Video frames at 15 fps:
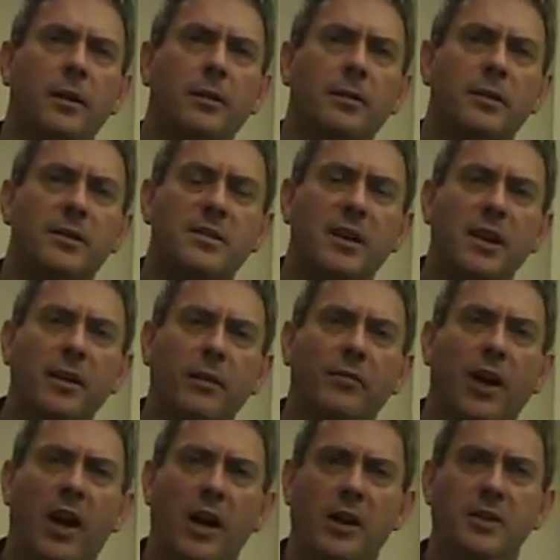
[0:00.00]
The study of
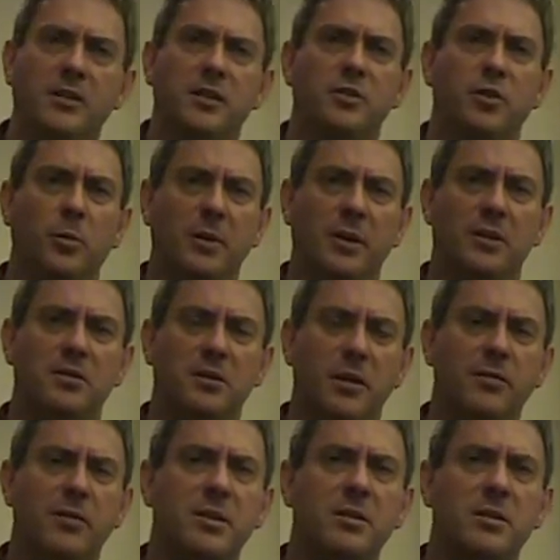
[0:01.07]
ions adsorbing to
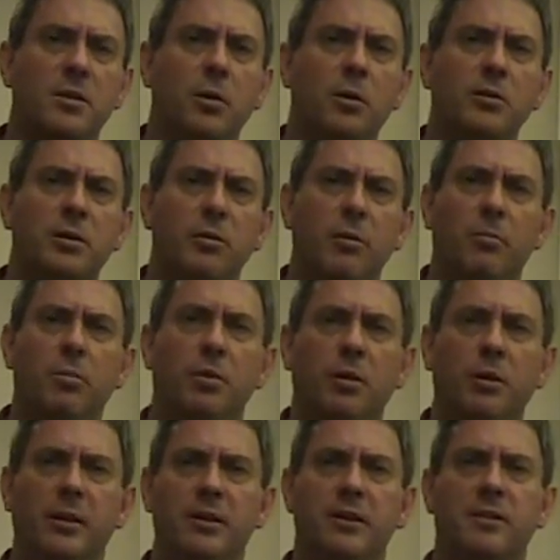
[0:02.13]
surfaces is also
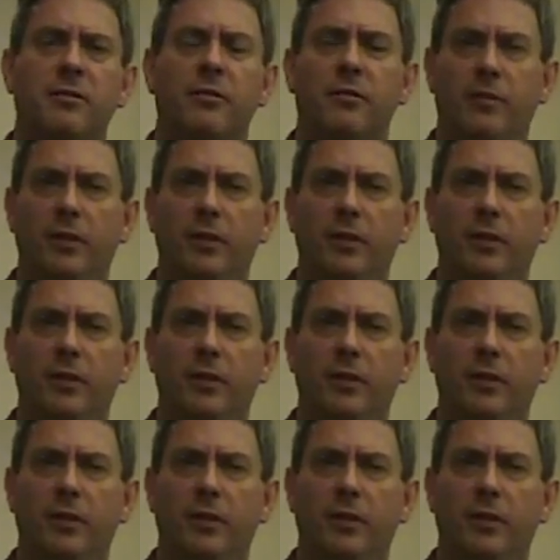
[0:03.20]
important for